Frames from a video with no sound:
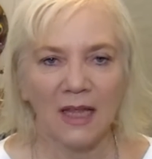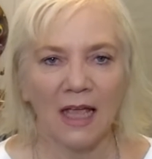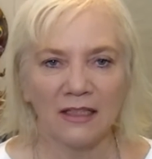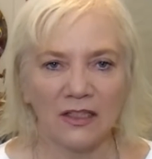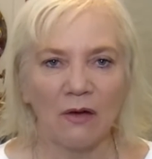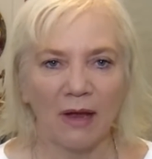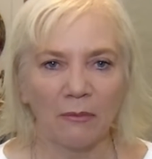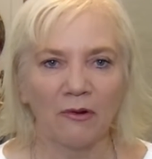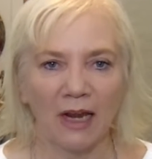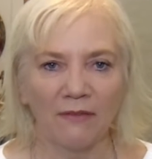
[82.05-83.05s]
And so
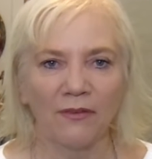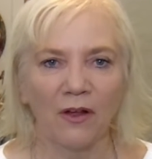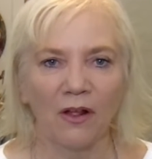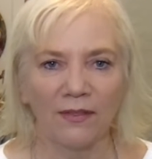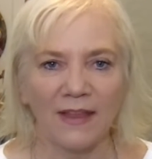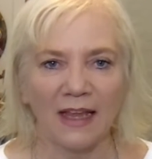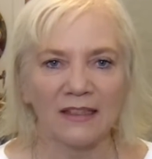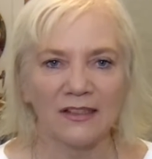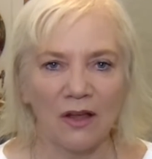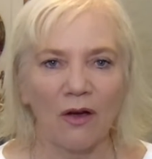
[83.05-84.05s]
I'm grateful.
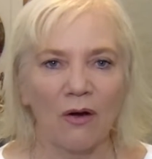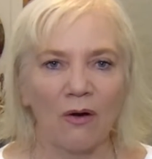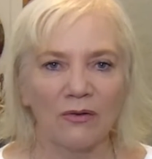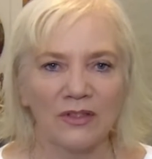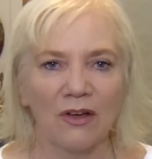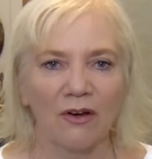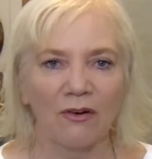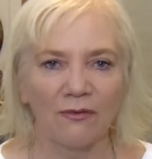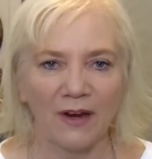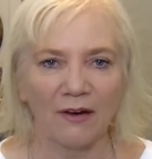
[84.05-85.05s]
Thanks so,
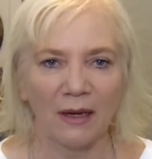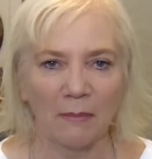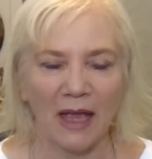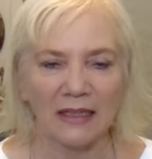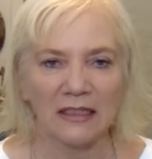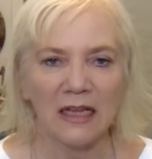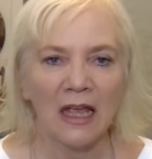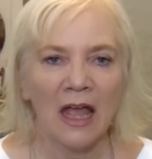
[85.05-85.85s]
so very much.